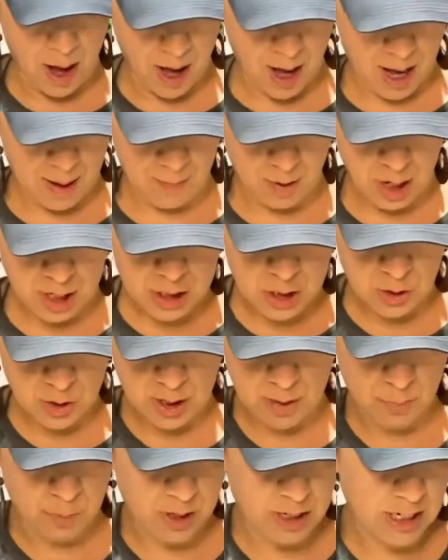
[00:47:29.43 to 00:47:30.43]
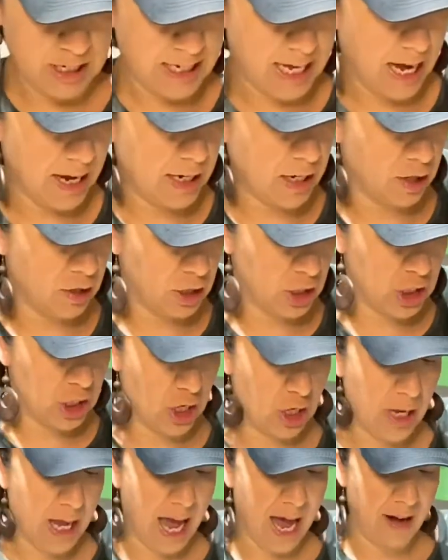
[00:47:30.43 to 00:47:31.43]
I'm also gonna bring you down here to show
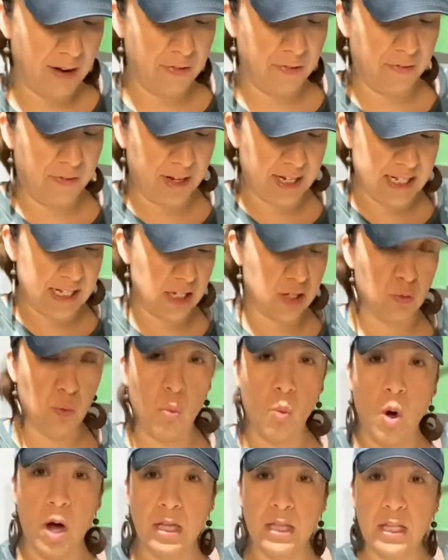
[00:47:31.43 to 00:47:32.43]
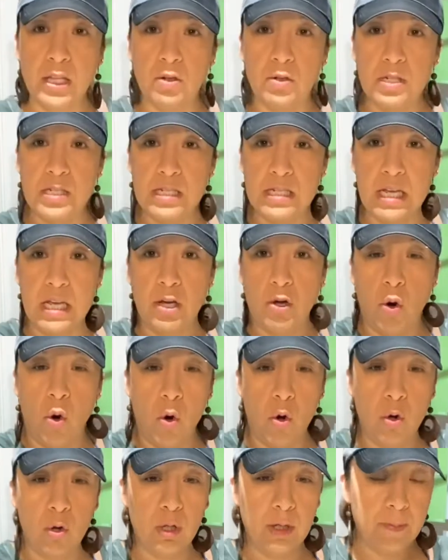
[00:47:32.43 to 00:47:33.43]
you how to fix this one little
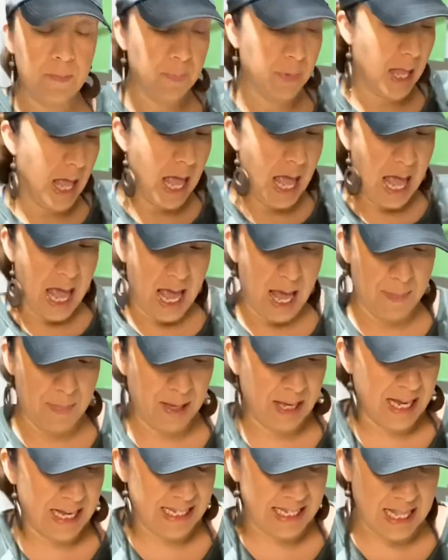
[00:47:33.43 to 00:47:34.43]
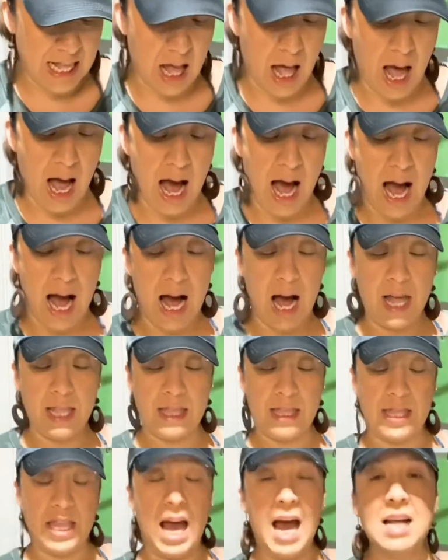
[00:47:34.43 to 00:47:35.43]
sinkhole, because
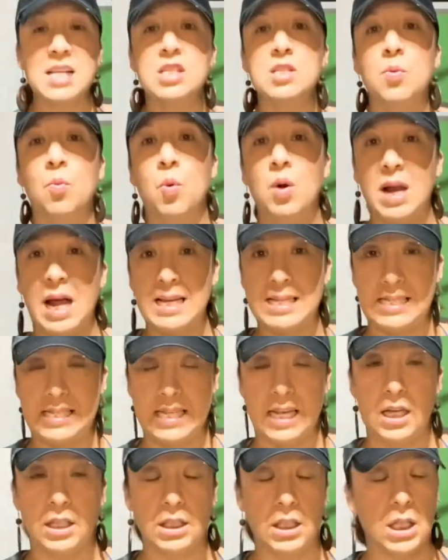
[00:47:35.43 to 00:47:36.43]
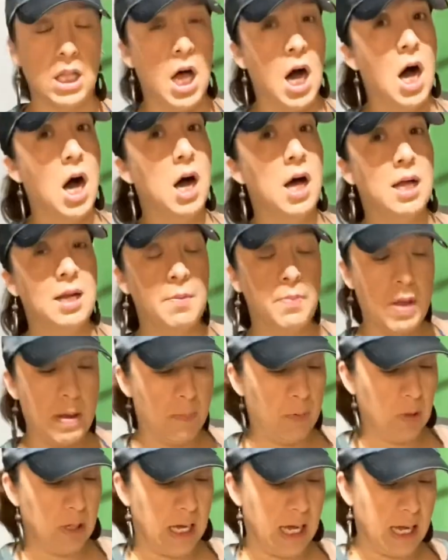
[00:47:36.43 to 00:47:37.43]
that's what I see a lot of
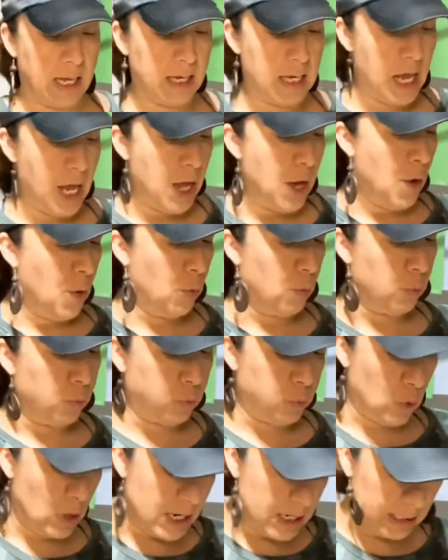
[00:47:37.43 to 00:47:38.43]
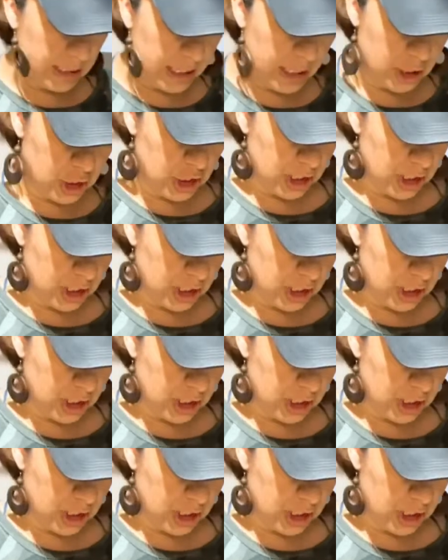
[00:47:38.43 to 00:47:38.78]
people get really